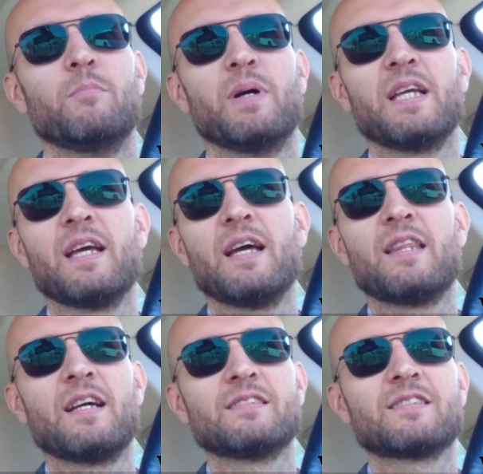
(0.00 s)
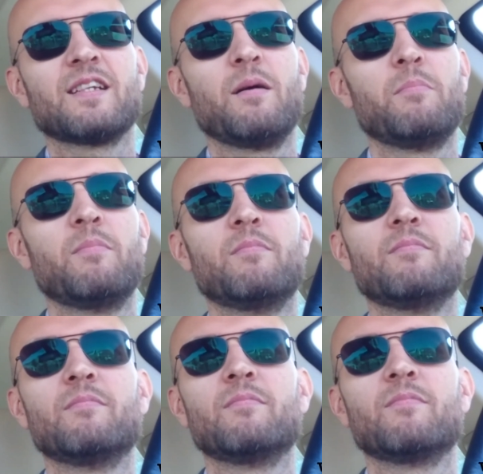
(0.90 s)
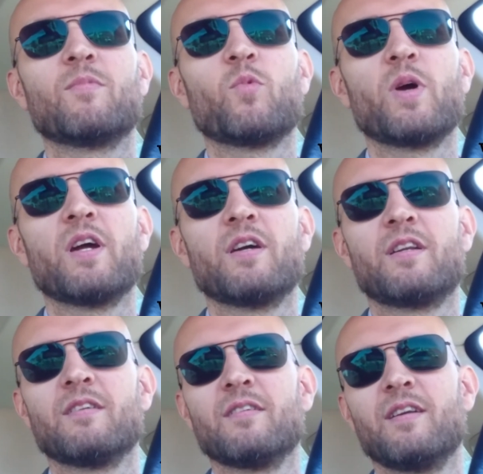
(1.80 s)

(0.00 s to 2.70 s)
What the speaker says: But yeah, there's some weird